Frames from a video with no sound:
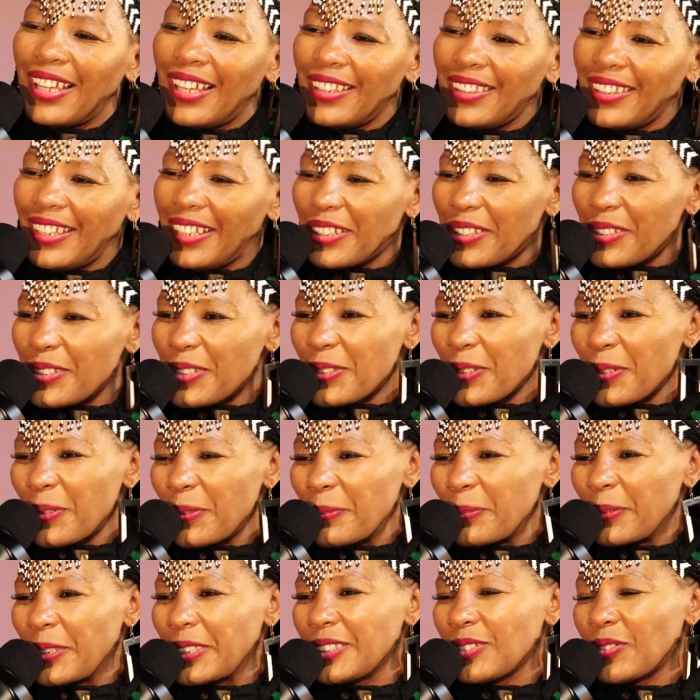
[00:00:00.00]
Thank you so
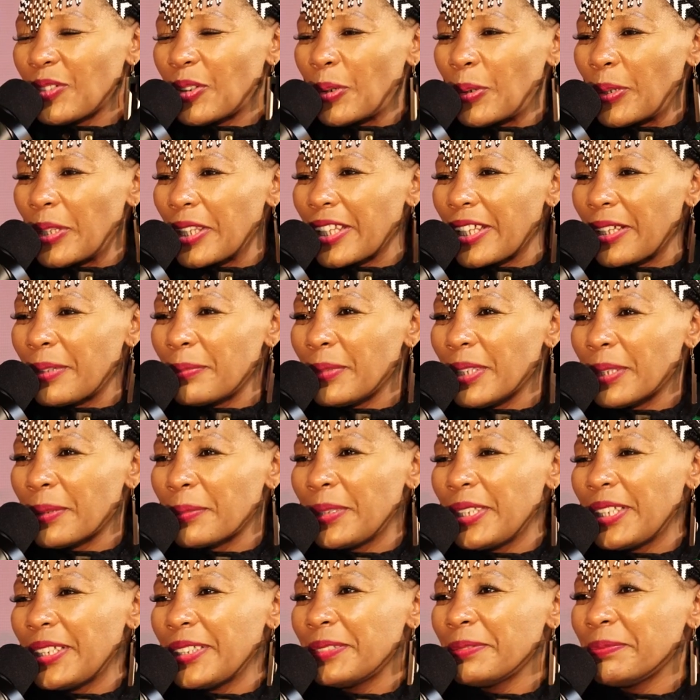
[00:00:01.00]
much for welcoming
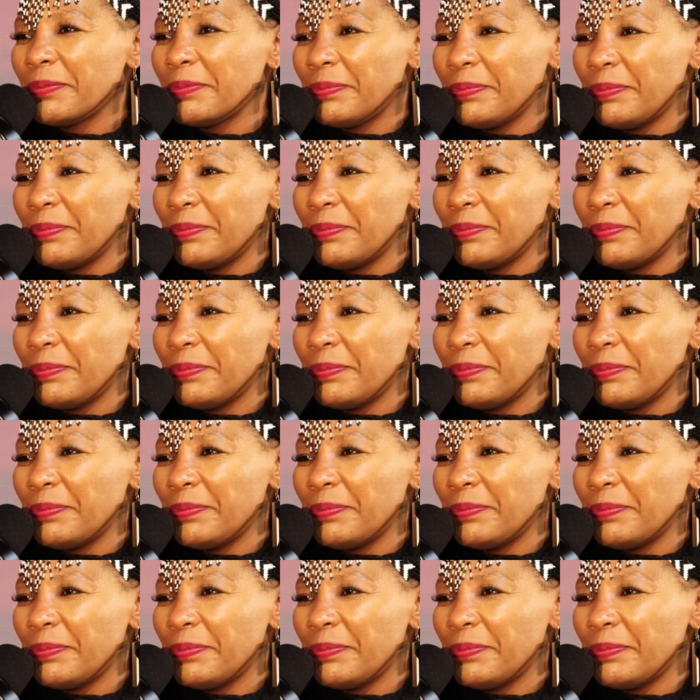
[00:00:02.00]
me.